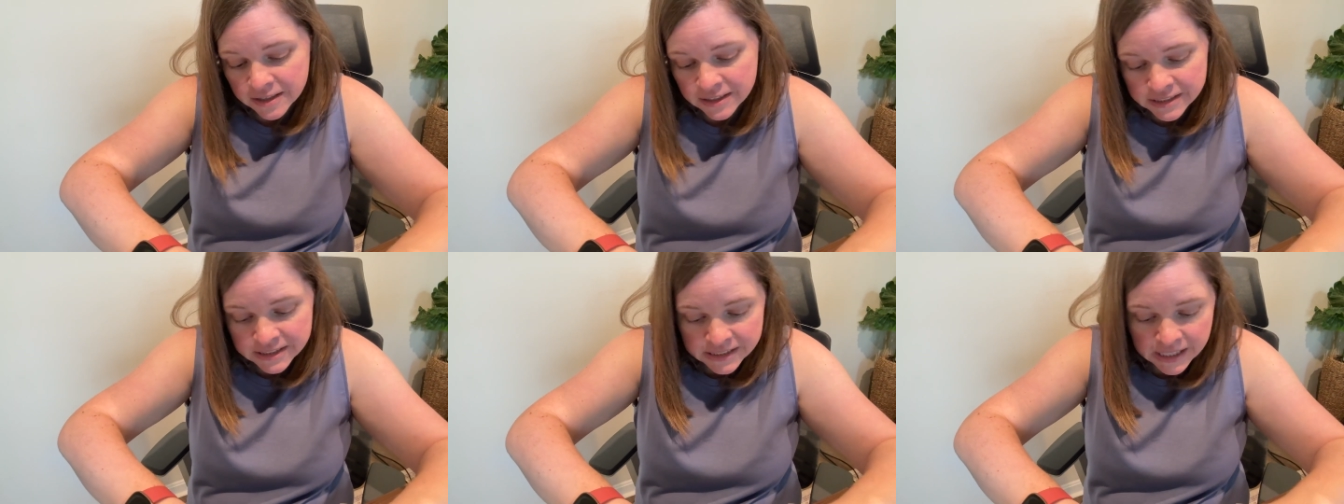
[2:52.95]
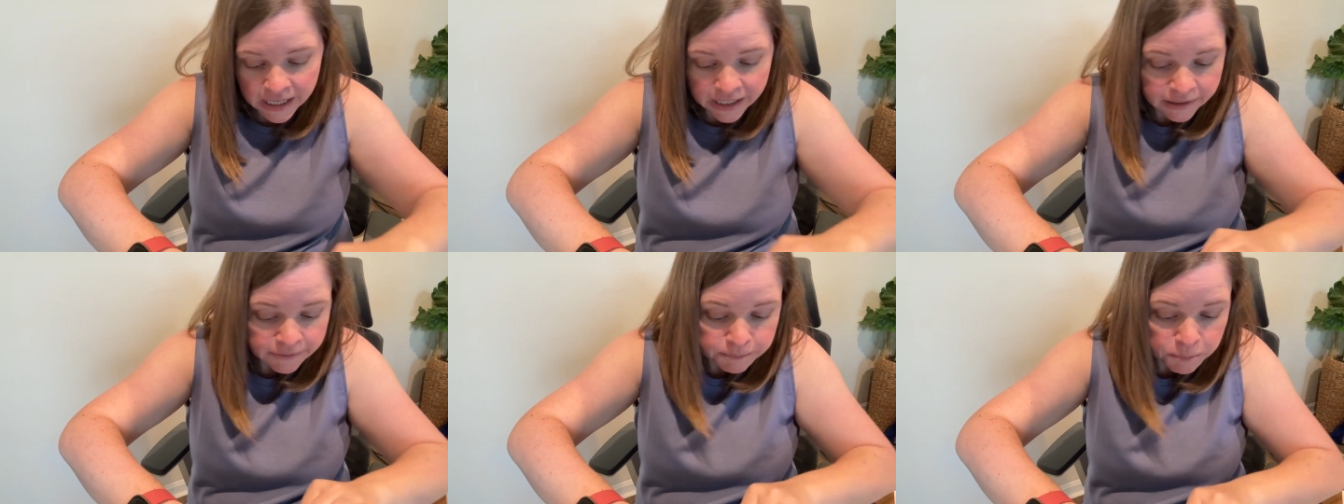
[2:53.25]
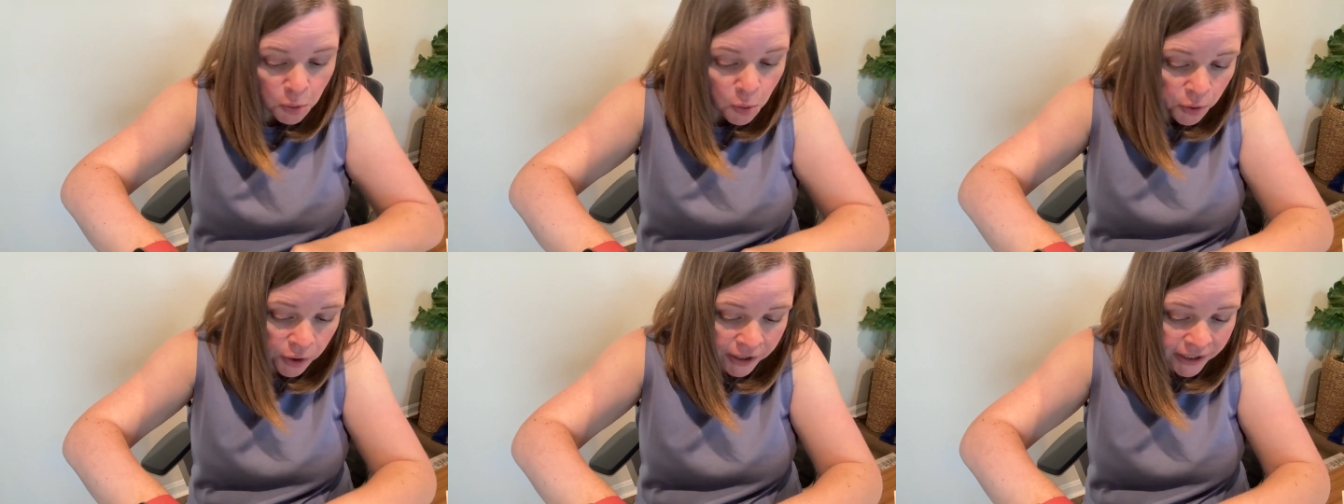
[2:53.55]
it's not
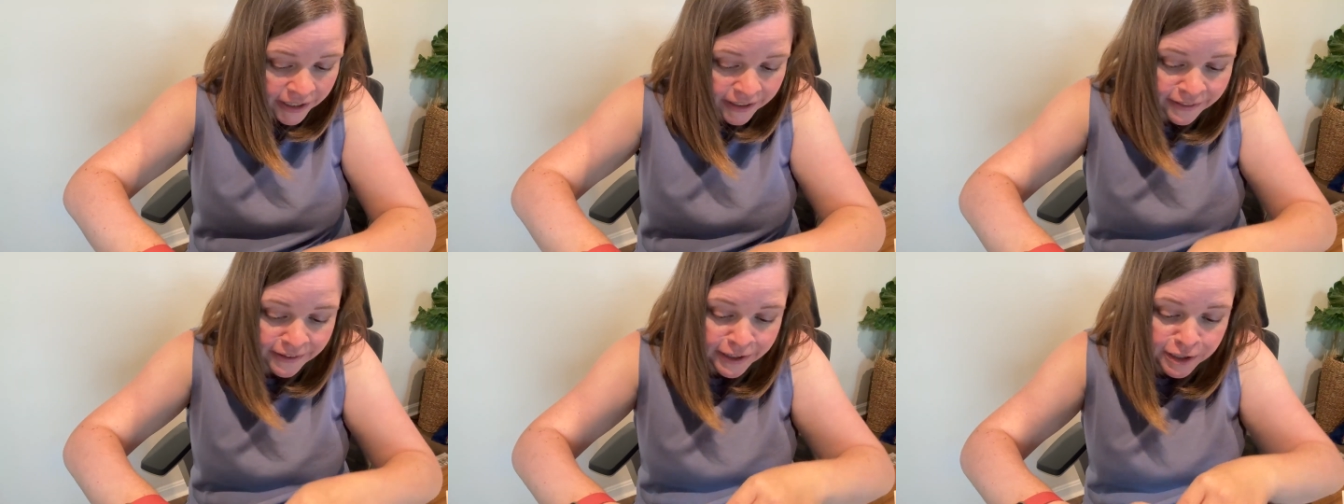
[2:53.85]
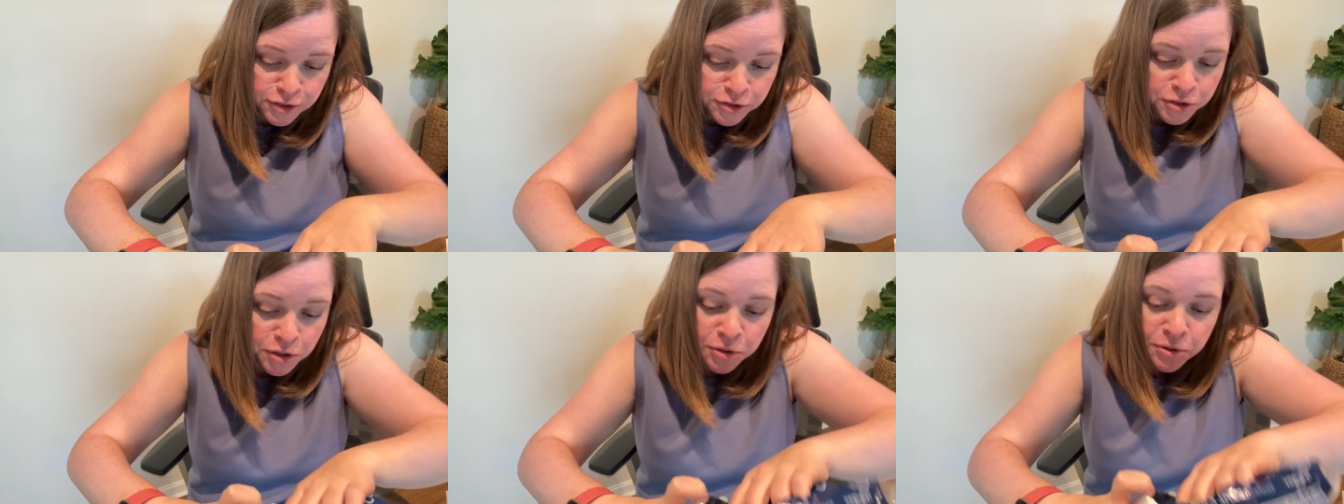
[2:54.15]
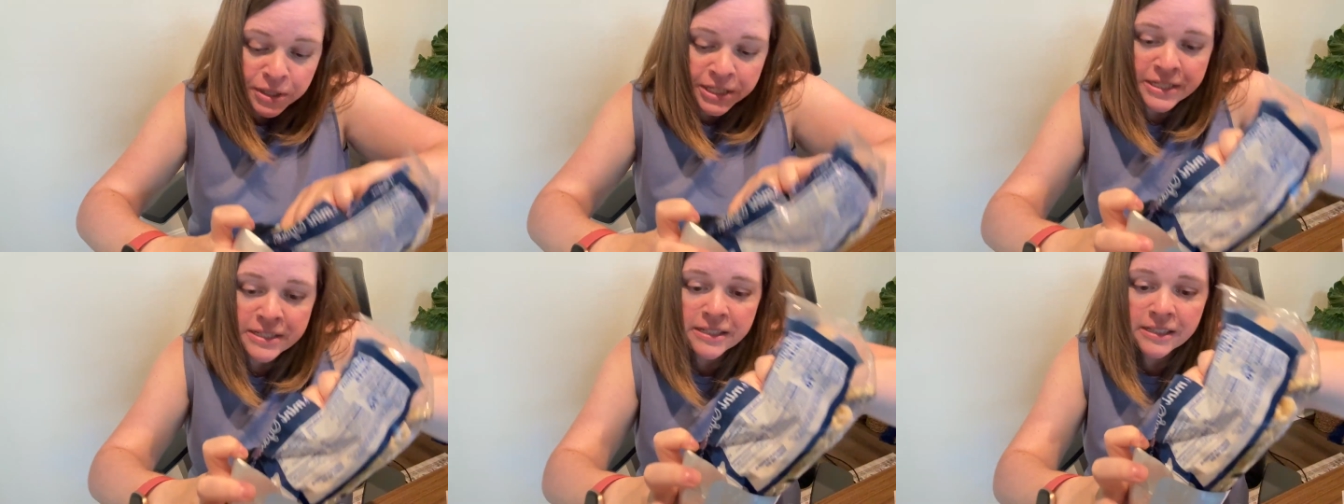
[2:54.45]
pouring in there so
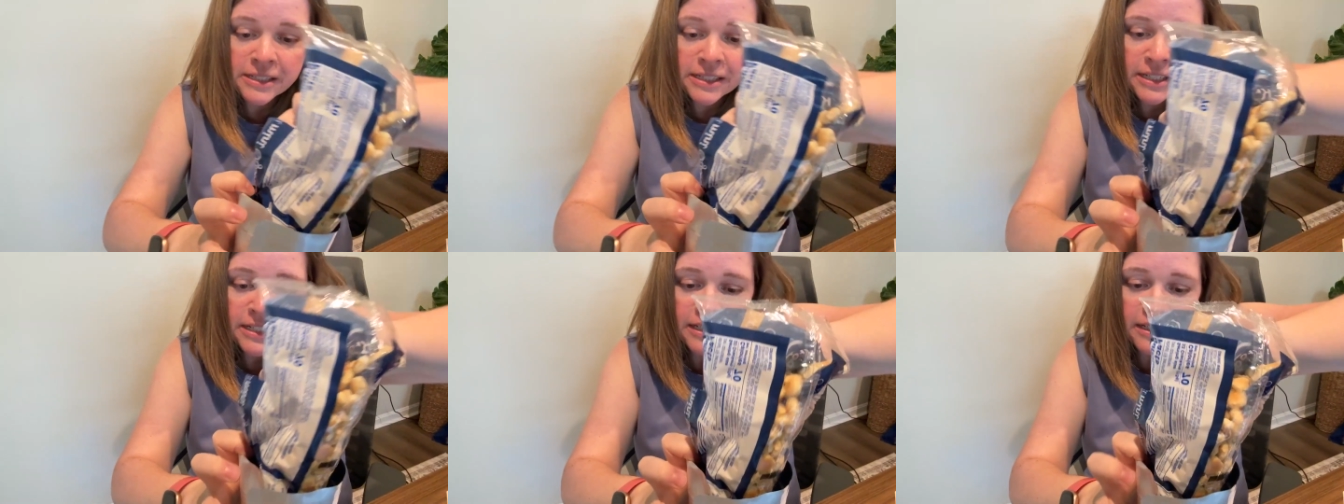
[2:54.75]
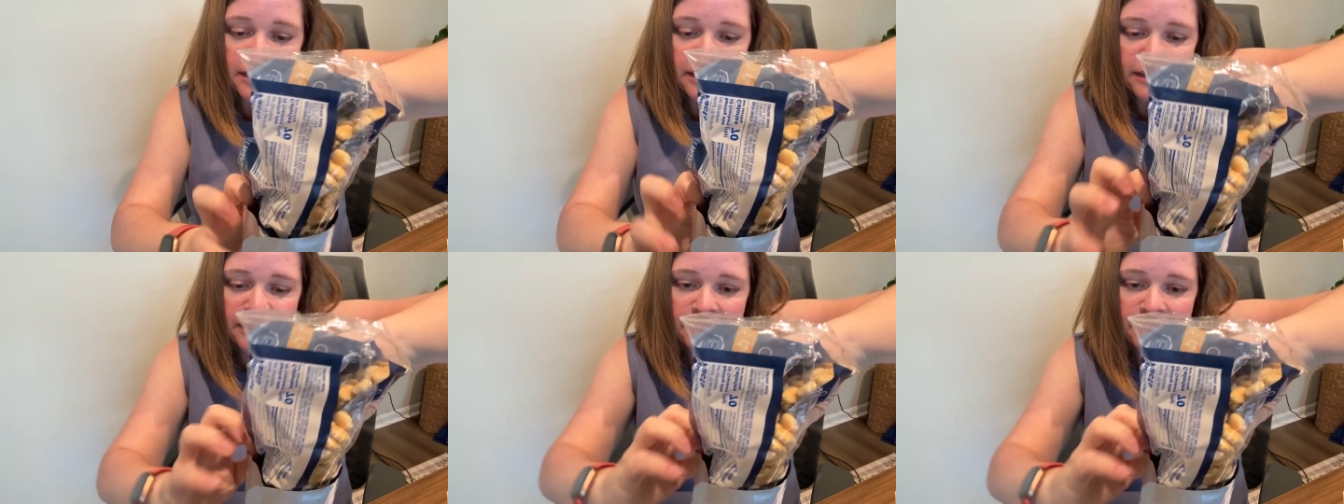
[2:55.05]
easily.